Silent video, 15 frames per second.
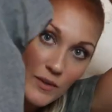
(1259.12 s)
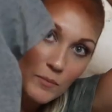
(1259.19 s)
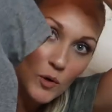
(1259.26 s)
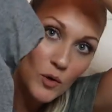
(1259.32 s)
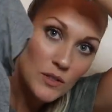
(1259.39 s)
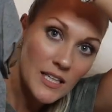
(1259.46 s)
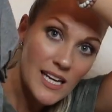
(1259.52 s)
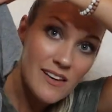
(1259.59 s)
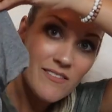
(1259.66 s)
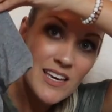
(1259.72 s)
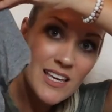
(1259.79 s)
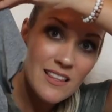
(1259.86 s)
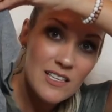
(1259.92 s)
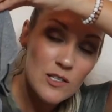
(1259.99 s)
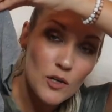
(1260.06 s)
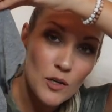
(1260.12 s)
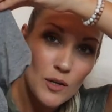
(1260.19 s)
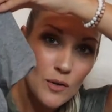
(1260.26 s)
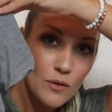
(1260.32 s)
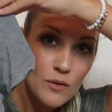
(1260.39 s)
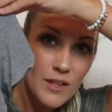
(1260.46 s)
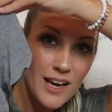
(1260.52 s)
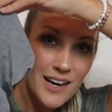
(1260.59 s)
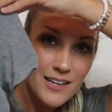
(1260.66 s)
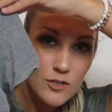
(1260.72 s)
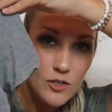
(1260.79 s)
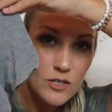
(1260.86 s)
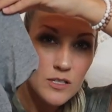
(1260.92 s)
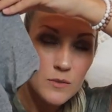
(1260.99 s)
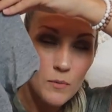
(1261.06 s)
from Old Navy. These are youth
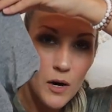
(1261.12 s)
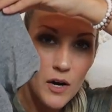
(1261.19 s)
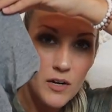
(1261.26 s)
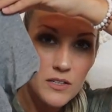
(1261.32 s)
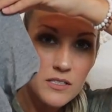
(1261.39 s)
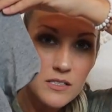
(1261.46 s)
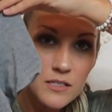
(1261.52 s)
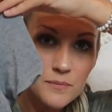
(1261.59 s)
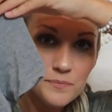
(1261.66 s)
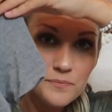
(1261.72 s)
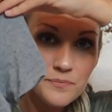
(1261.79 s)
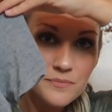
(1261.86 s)
extra smalls.